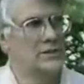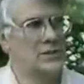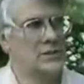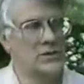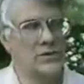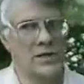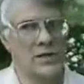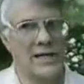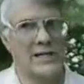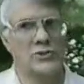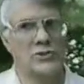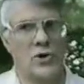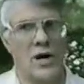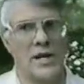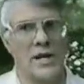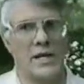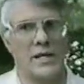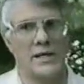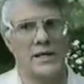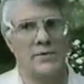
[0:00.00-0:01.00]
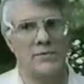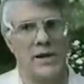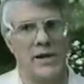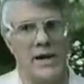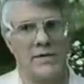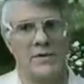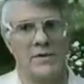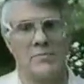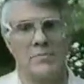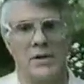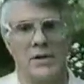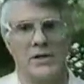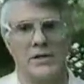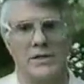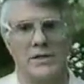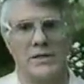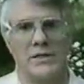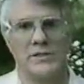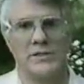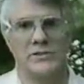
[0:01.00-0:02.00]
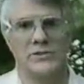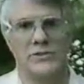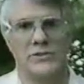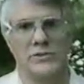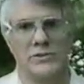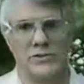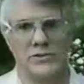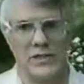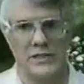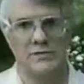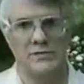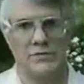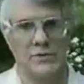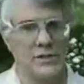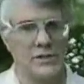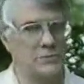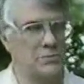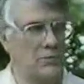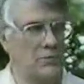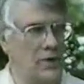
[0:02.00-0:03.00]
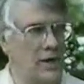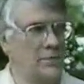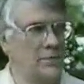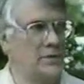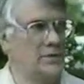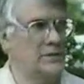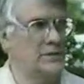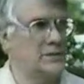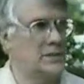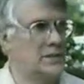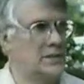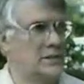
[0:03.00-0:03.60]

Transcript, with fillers: So electronically, we have the abilities to adjust for these parameters.